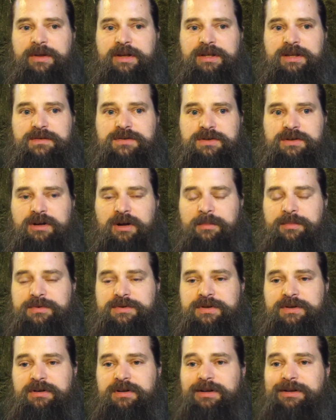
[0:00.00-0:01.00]
That gives you an
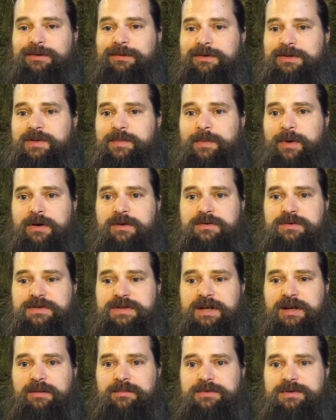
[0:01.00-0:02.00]
opportunity to expose
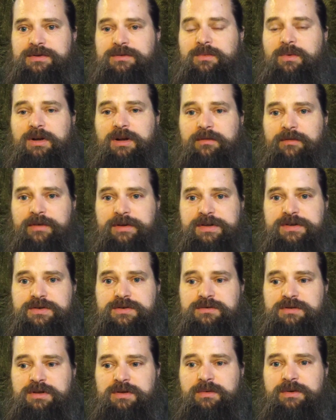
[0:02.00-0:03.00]
them to whatever it is
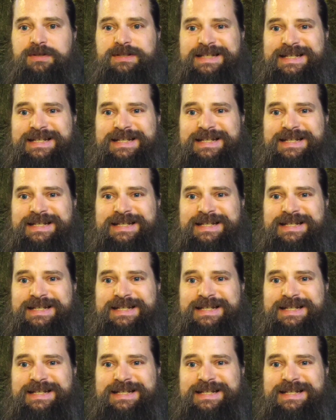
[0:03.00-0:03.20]
you're doing,